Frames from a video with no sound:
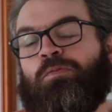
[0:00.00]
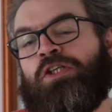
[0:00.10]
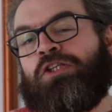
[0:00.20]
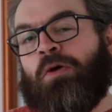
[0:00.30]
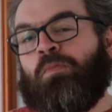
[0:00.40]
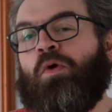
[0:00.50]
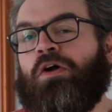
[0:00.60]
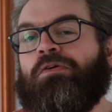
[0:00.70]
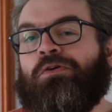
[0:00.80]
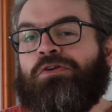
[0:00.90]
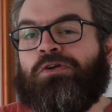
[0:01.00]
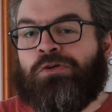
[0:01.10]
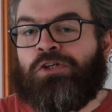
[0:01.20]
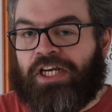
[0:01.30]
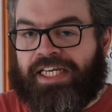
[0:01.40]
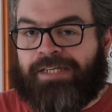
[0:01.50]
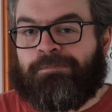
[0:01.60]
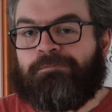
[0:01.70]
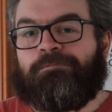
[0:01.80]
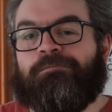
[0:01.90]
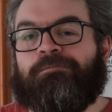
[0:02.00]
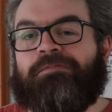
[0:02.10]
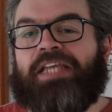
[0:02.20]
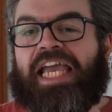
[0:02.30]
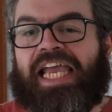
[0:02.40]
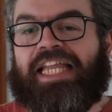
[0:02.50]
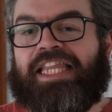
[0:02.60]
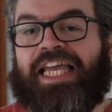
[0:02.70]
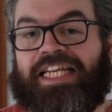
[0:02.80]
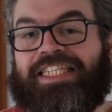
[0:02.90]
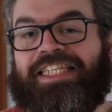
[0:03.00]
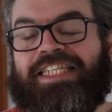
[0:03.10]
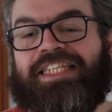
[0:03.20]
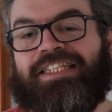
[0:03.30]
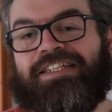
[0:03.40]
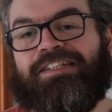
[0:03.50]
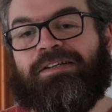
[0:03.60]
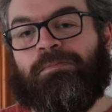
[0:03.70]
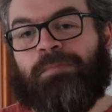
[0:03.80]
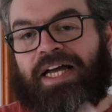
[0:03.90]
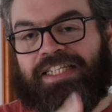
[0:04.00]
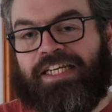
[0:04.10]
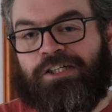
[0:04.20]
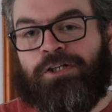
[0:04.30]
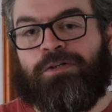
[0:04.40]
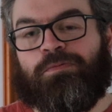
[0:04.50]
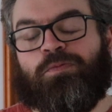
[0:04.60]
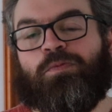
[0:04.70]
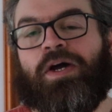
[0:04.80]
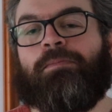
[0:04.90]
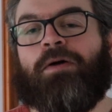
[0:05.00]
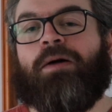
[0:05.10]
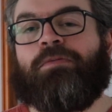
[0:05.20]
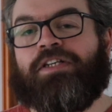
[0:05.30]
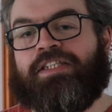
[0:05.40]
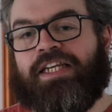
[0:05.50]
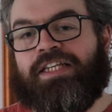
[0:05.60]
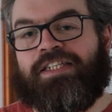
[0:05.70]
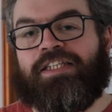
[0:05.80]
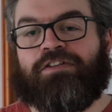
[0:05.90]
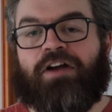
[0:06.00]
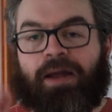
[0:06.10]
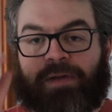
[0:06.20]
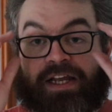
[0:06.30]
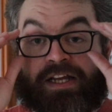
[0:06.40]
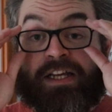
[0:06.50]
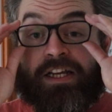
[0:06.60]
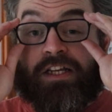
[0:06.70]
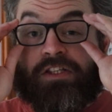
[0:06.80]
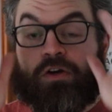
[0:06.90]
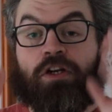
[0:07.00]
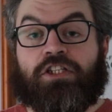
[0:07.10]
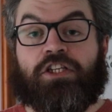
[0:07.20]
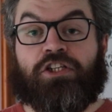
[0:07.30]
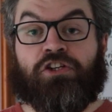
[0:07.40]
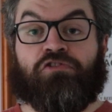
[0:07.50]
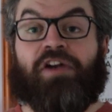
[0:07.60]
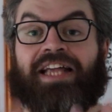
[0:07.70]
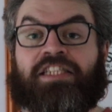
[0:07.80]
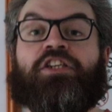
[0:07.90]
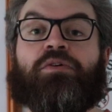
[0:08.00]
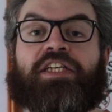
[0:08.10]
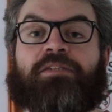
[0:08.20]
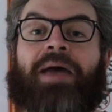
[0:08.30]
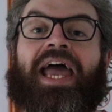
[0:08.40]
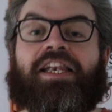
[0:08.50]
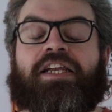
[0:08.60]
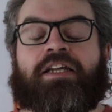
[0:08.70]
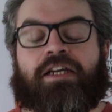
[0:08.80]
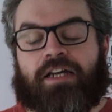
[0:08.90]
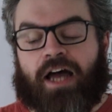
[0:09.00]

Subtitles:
somewhat unusually in this passage, when Barber is describing Douglas's address to his men